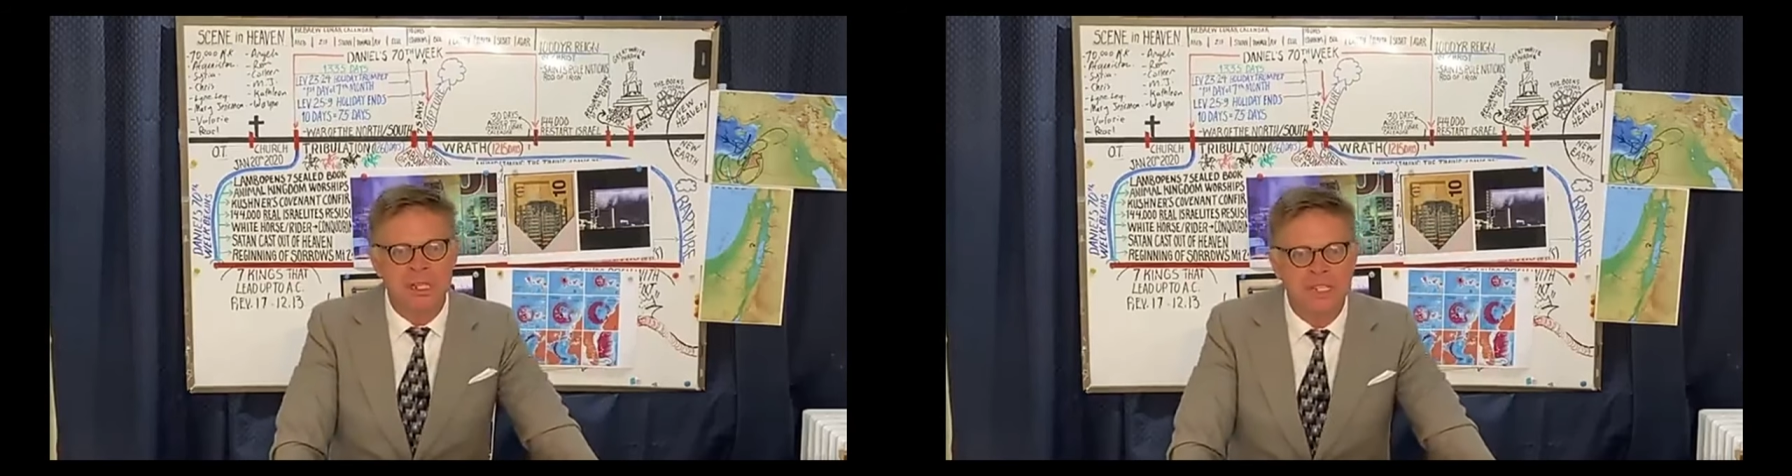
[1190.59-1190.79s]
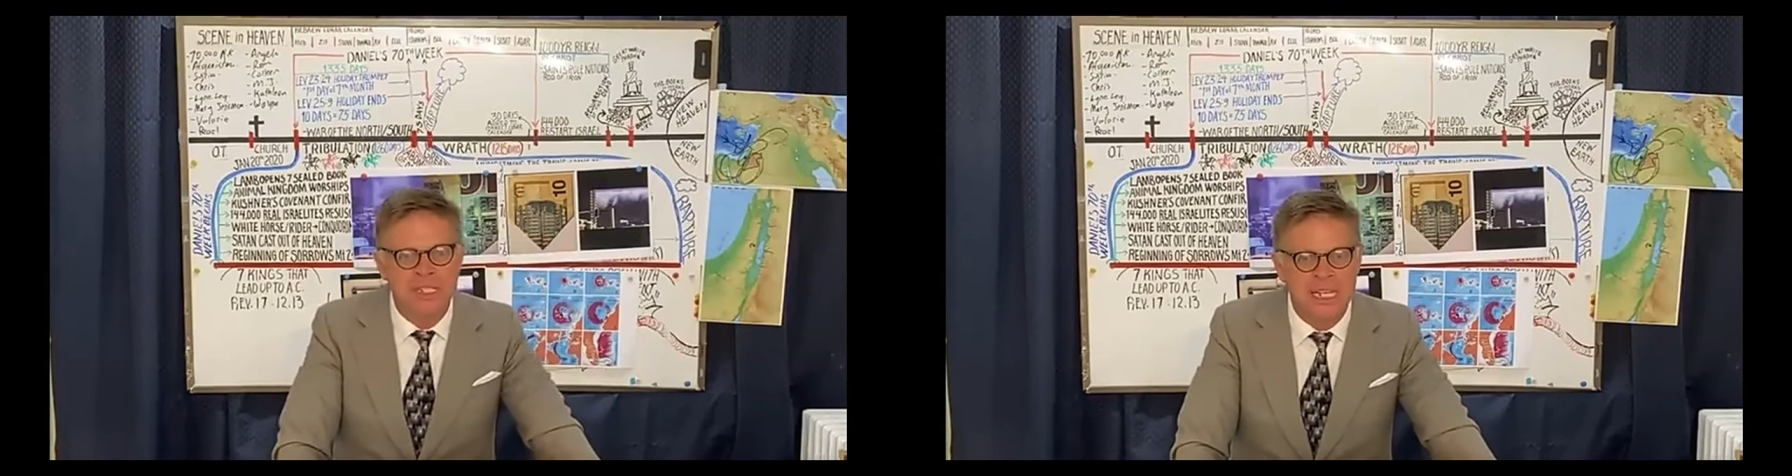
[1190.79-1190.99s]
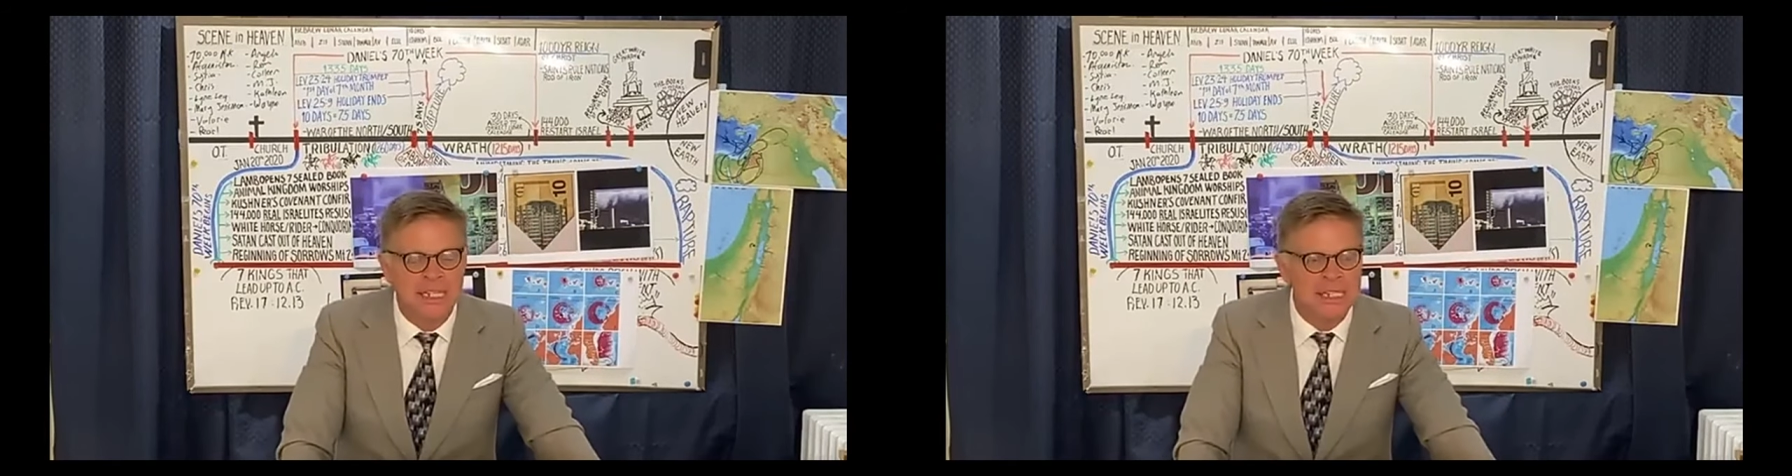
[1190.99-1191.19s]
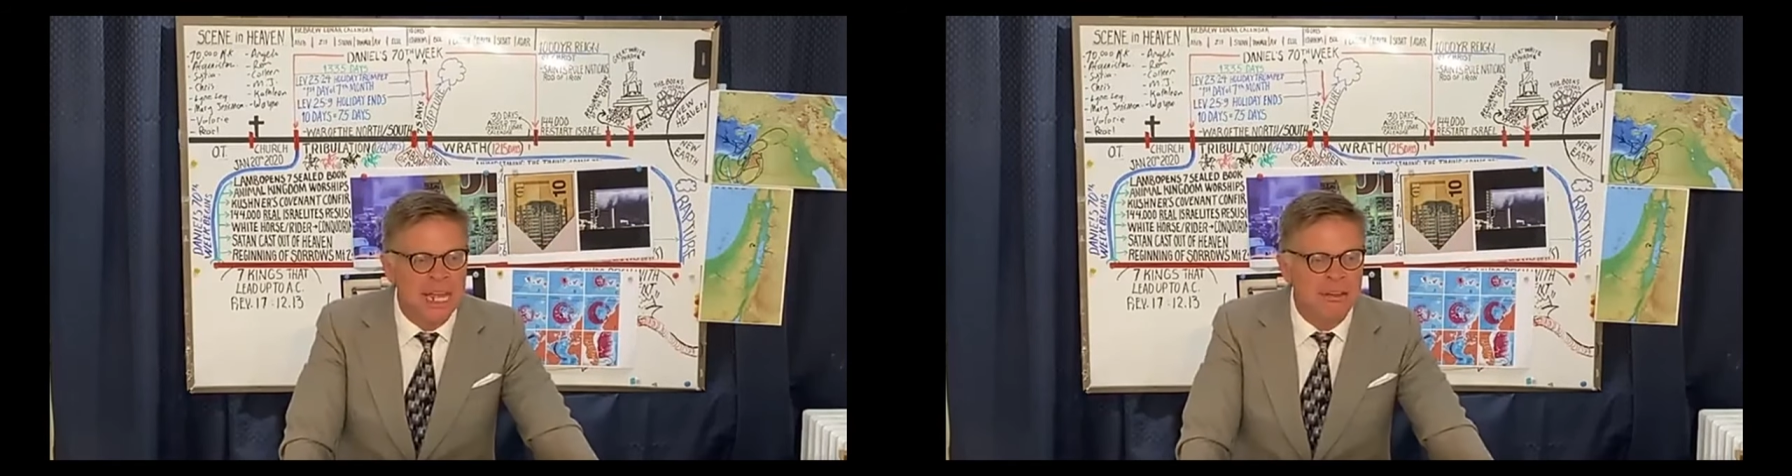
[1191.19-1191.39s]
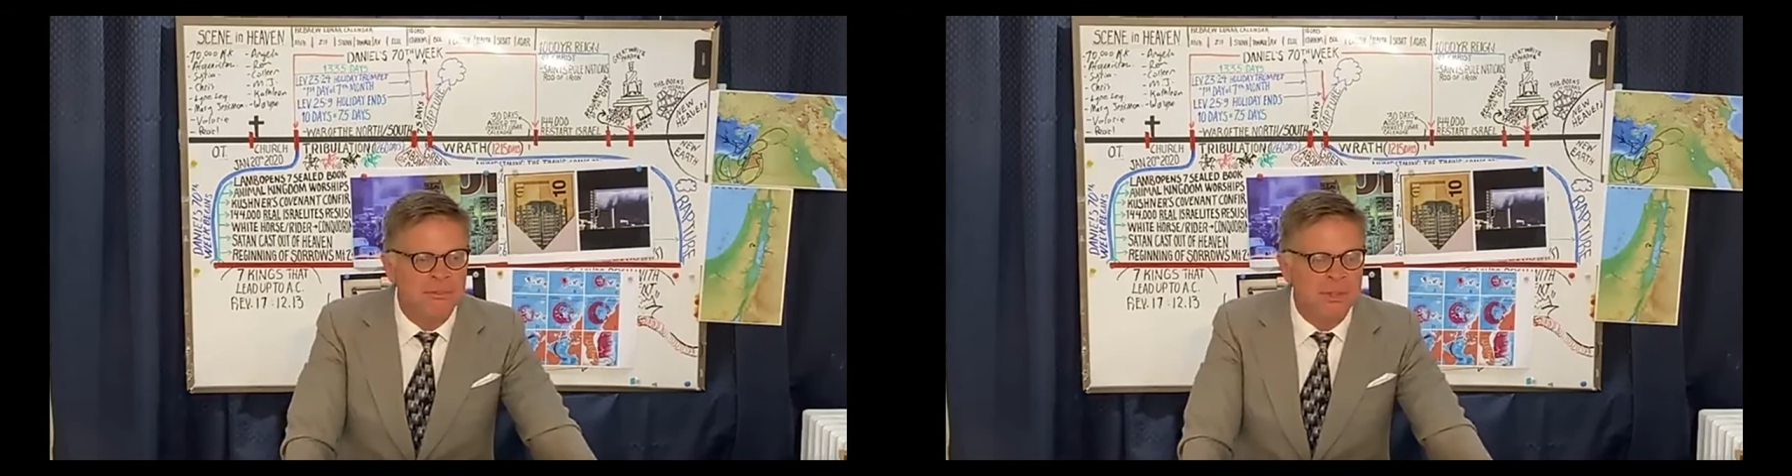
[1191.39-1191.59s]
lived a
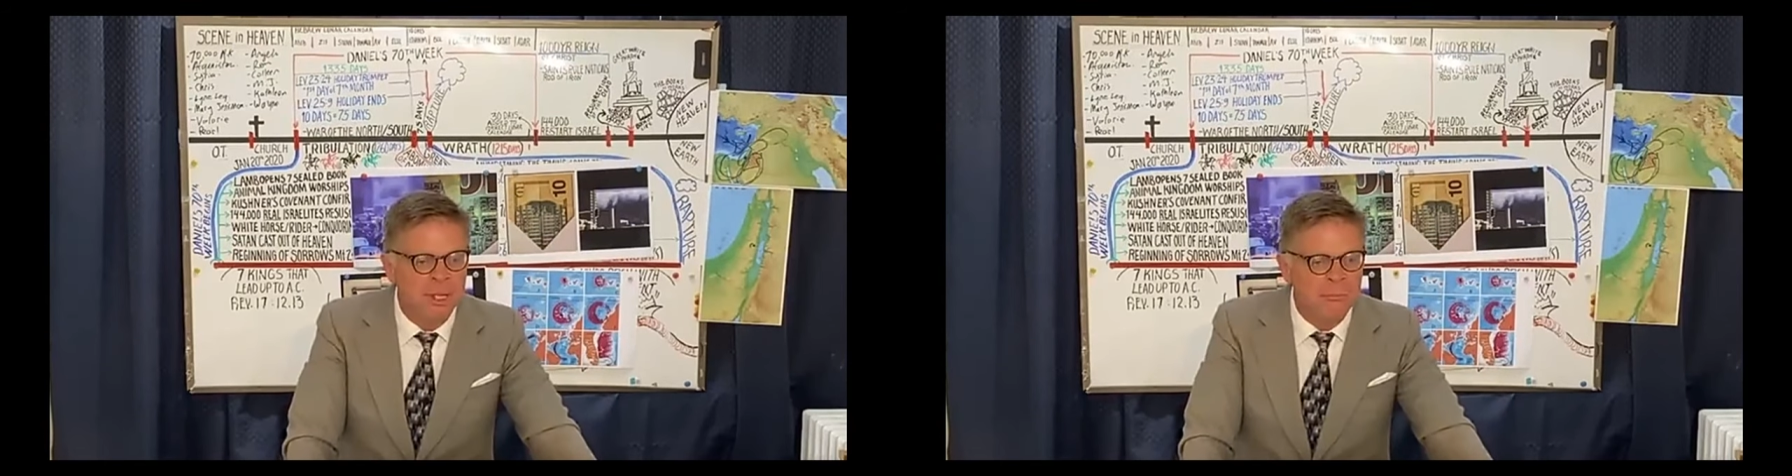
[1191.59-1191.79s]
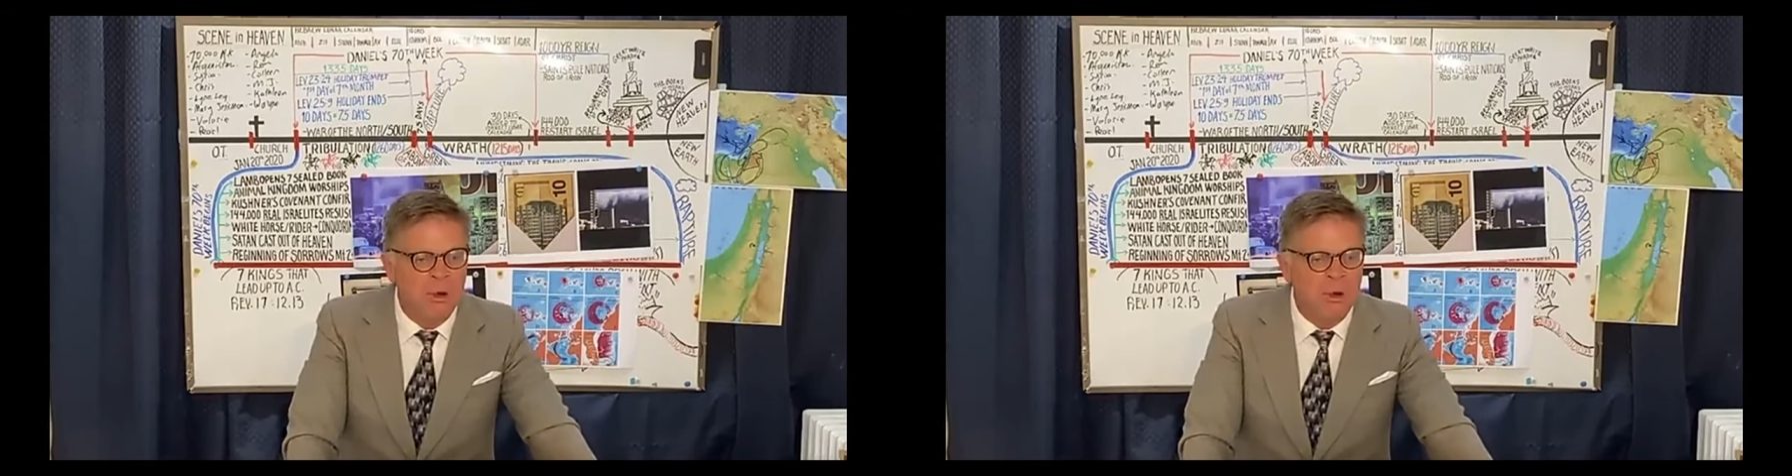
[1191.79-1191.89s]
sinless life,